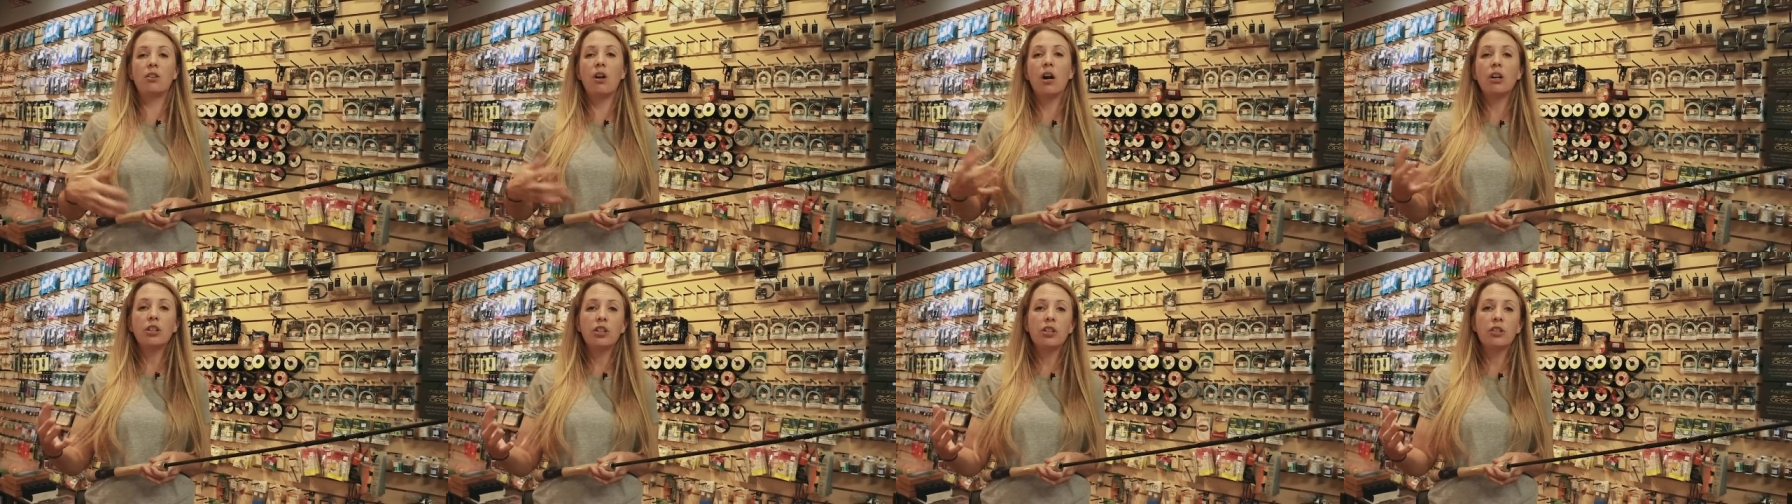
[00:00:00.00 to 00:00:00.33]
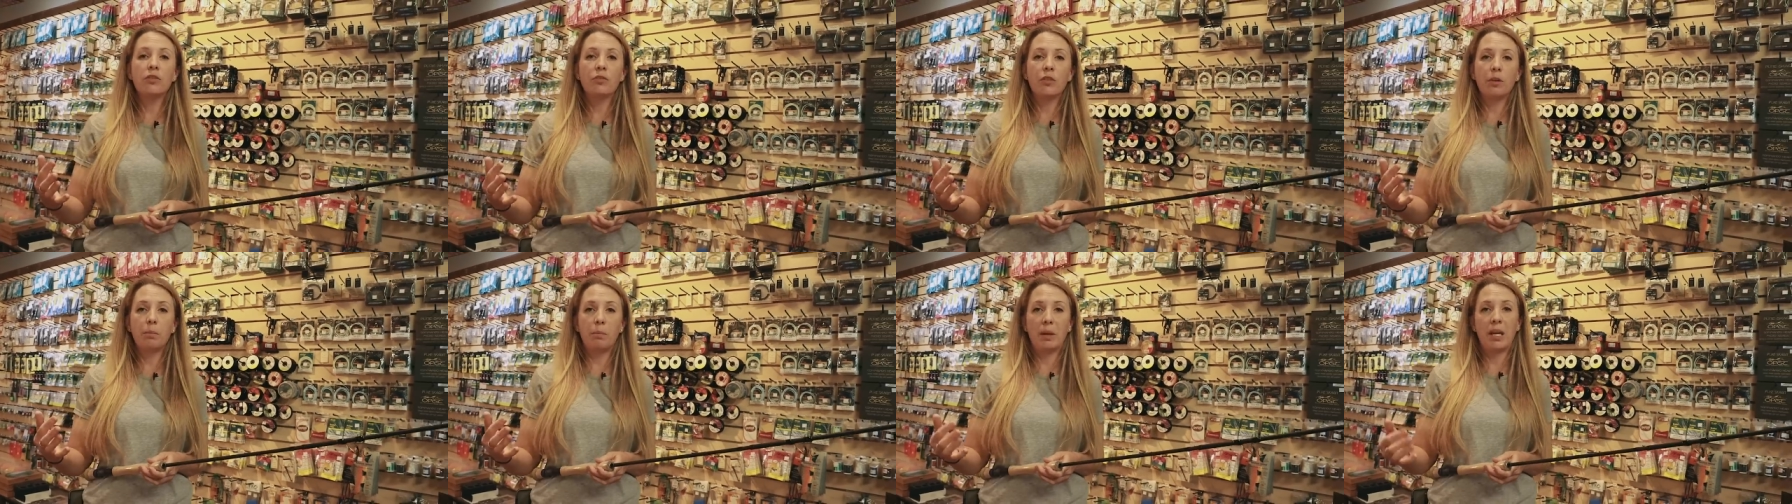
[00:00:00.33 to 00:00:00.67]
not
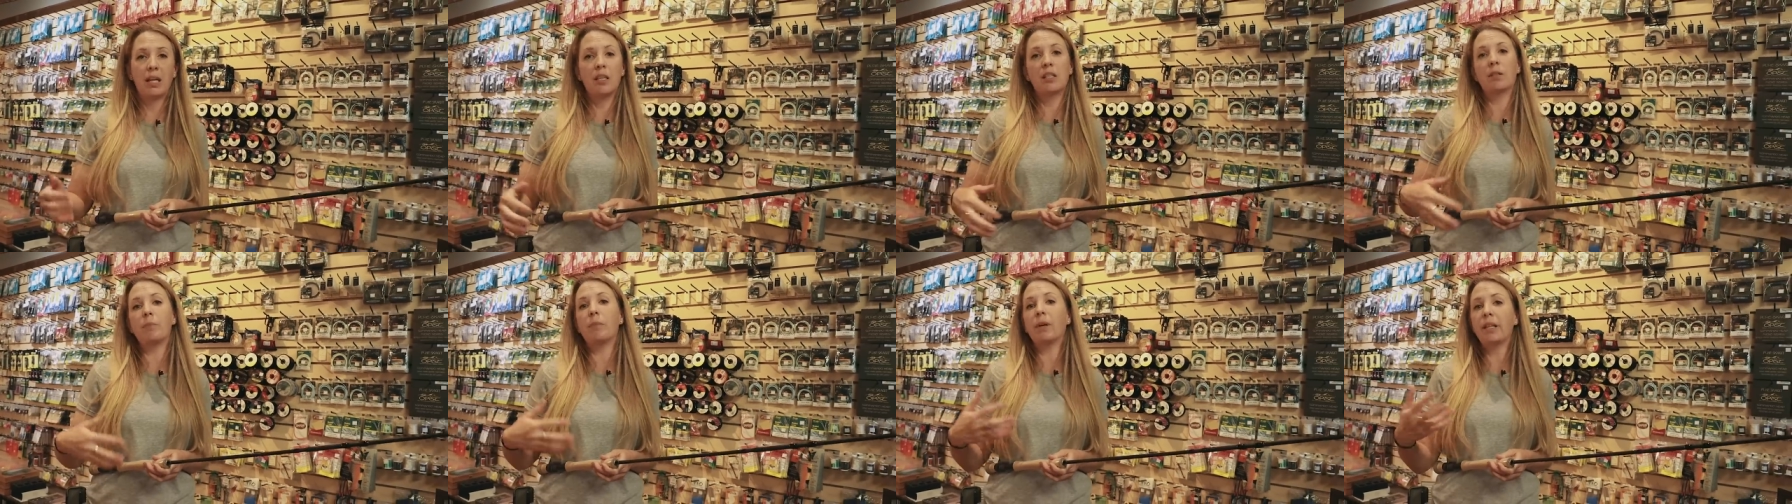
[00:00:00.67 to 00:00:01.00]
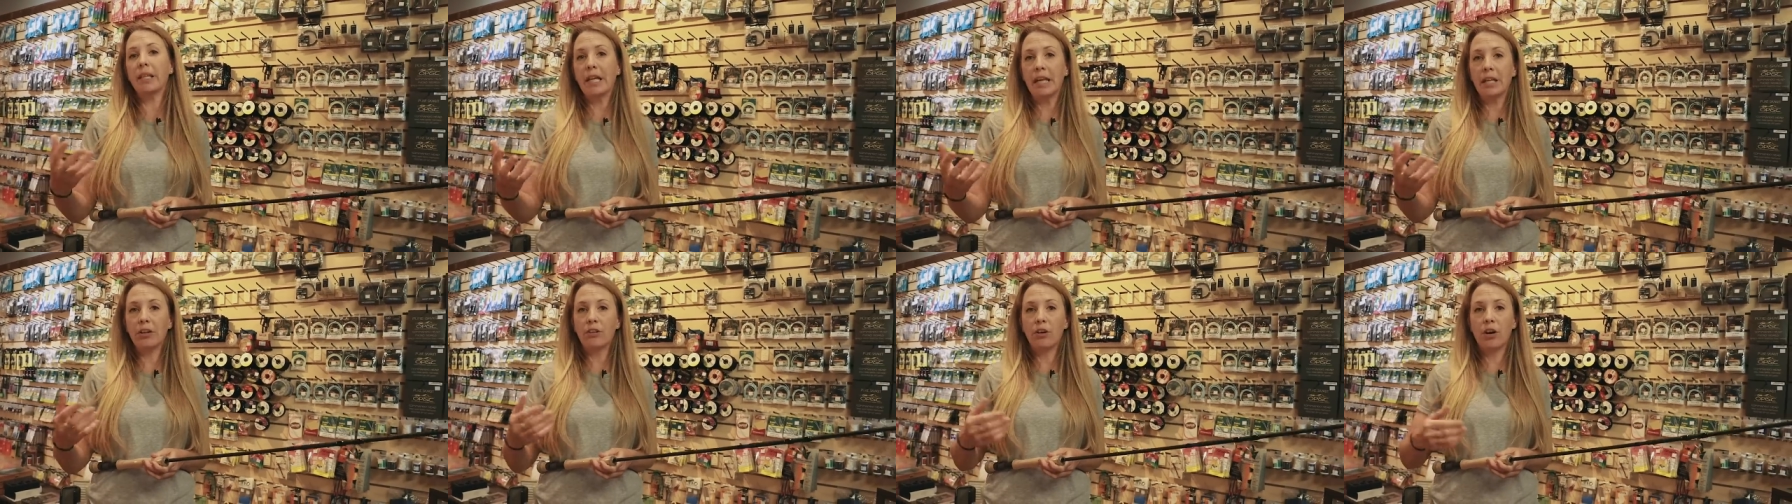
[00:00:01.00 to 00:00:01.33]
just for pinks,
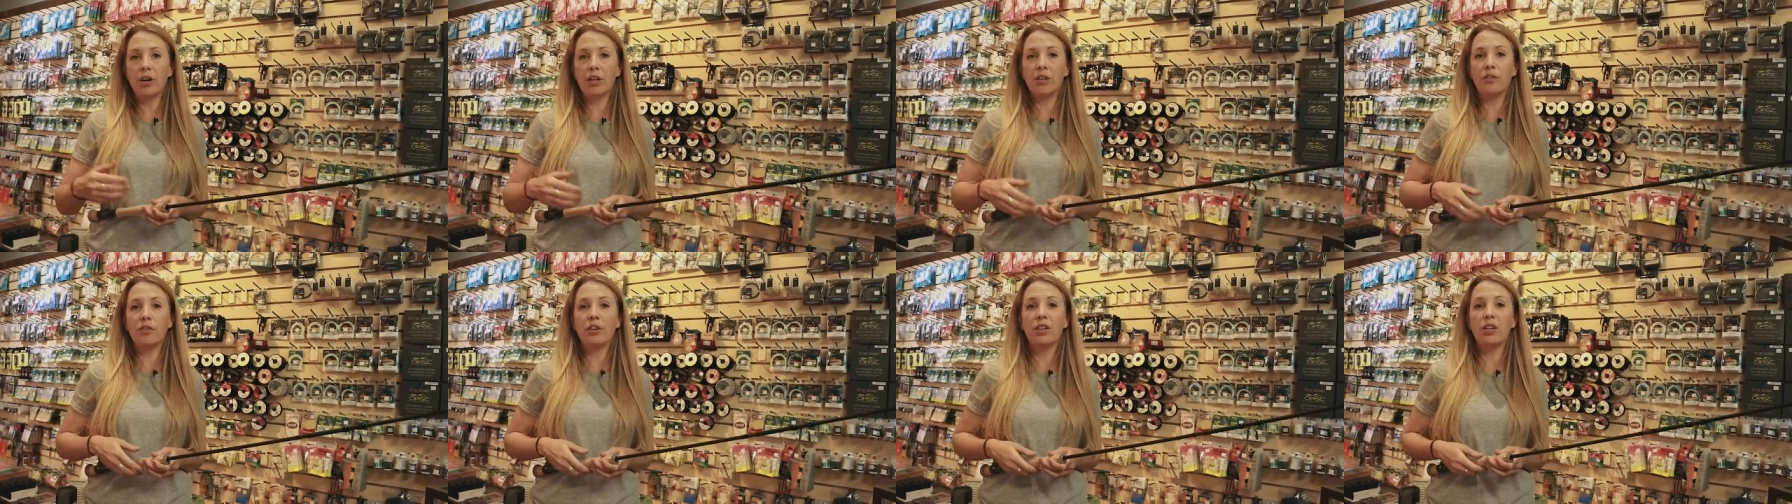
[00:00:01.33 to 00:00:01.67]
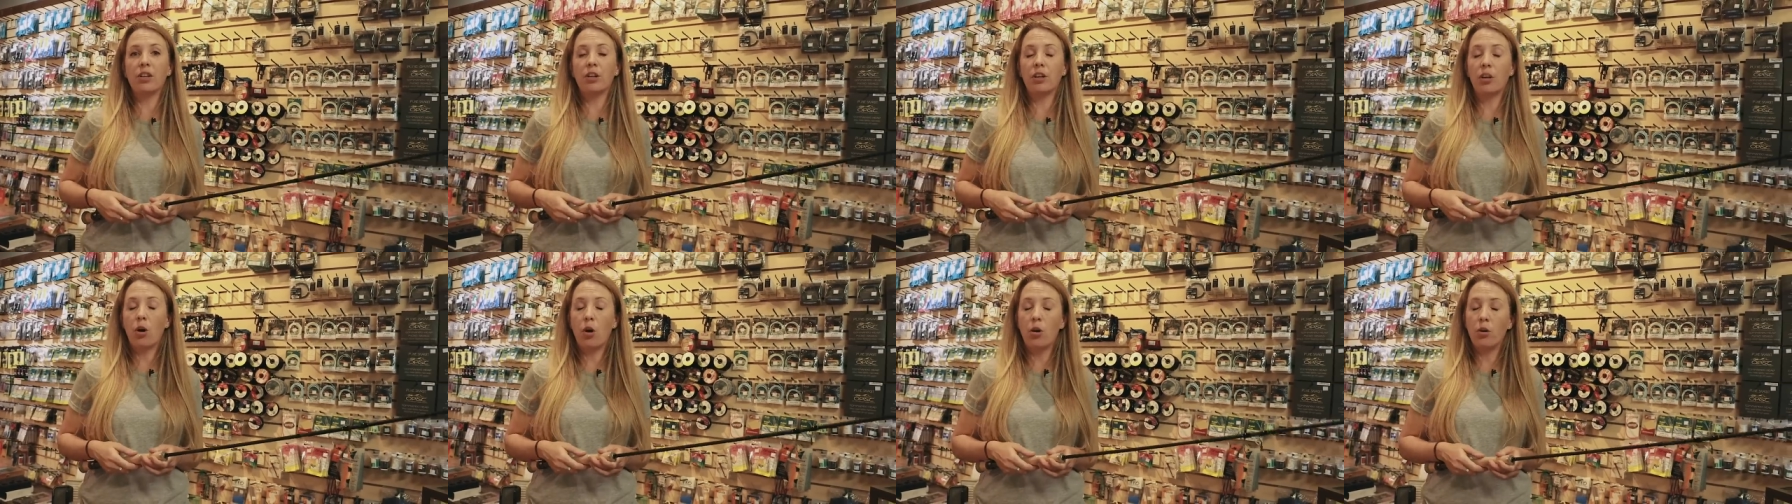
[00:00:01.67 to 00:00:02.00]
but later on if you're
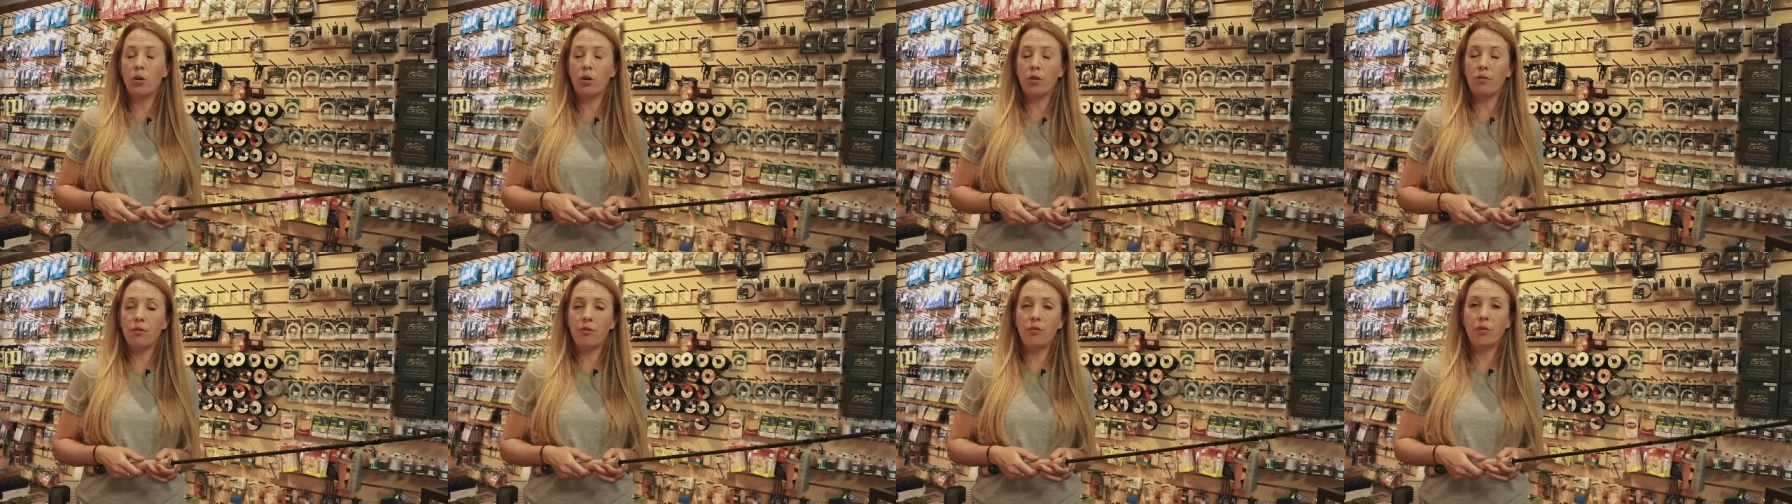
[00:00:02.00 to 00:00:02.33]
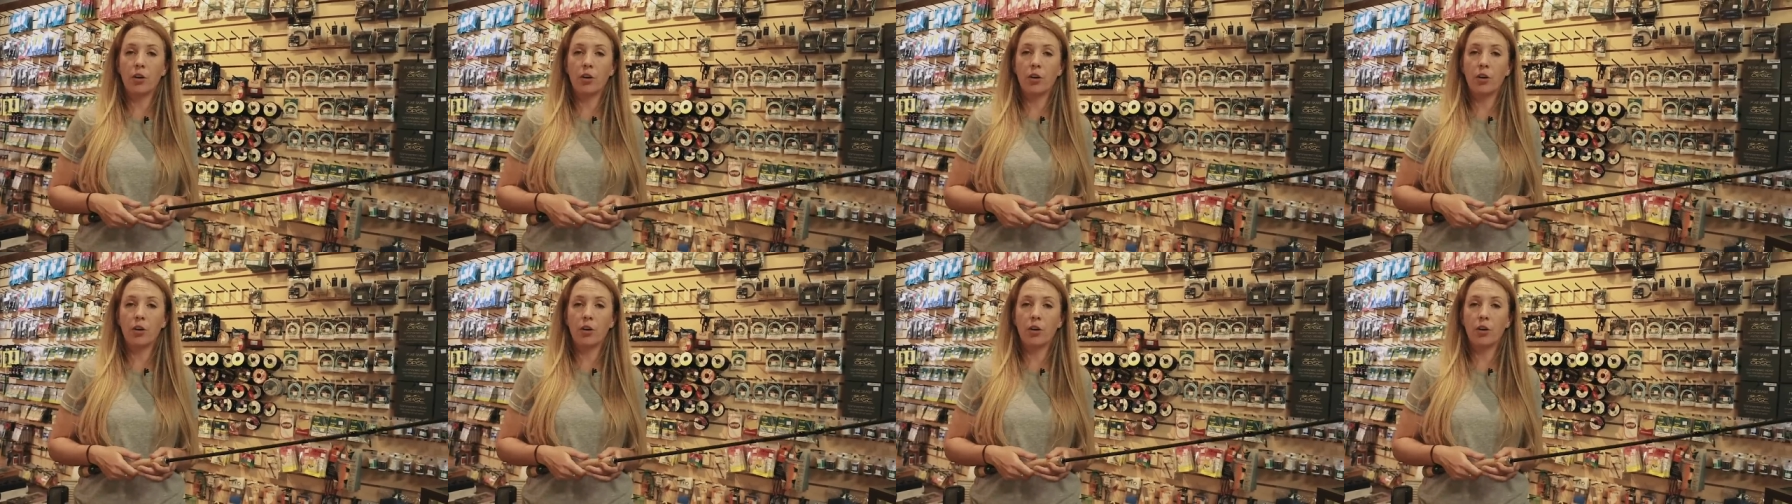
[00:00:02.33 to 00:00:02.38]
going to go